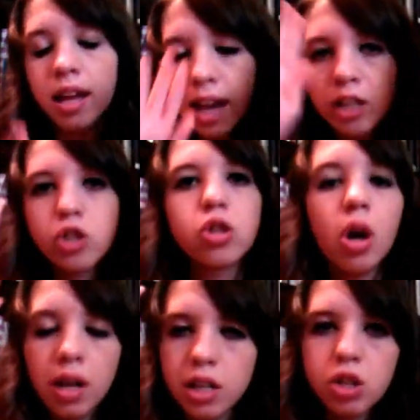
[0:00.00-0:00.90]
It's
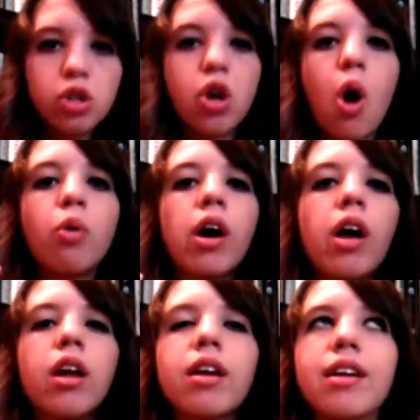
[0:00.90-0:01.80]
it's so
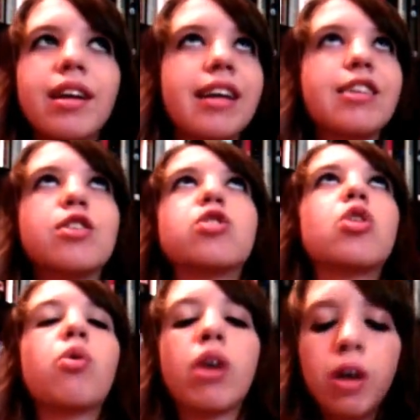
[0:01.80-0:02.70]
good. It's
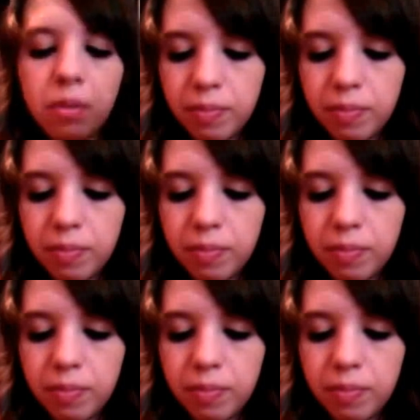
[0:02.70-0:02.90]
so good.